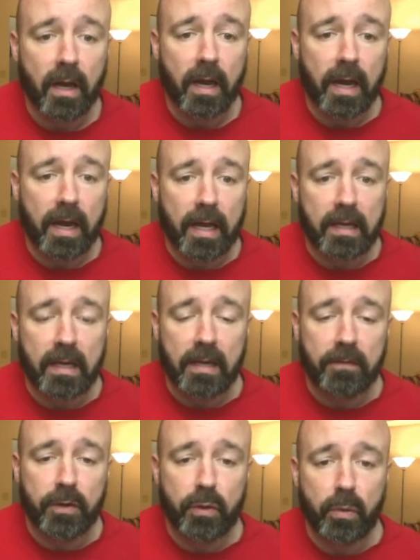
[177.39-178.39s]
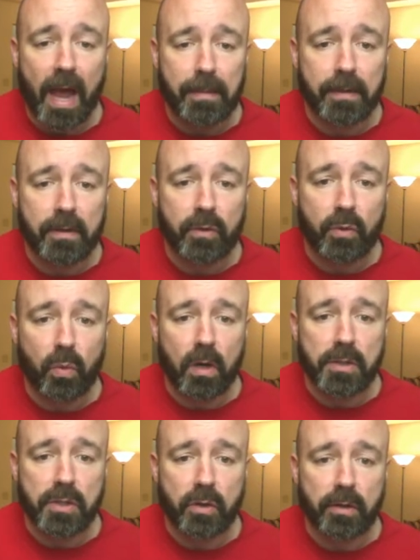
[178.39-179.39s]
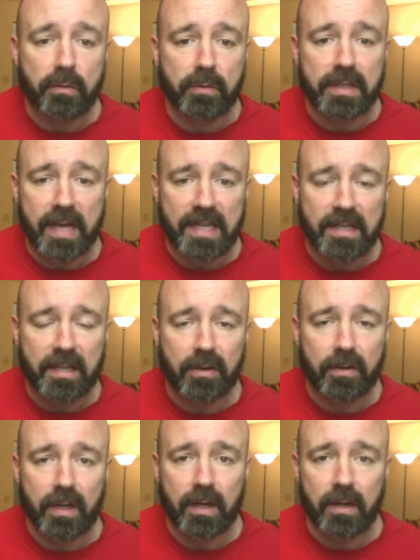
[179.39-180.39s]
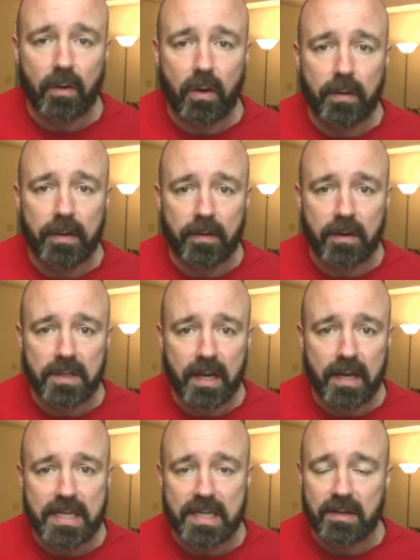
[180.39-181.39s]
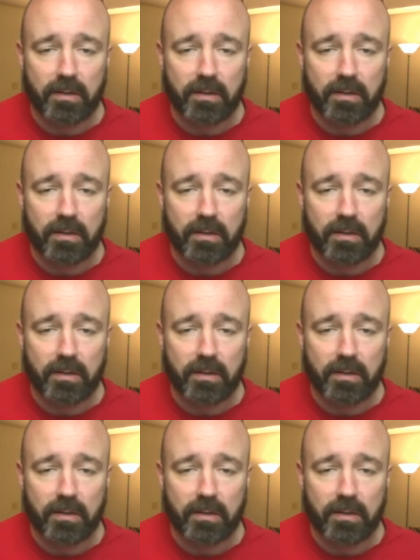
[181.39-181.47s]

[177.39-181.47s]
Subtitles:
And if you happen to do worse on the retest than you did on the first test,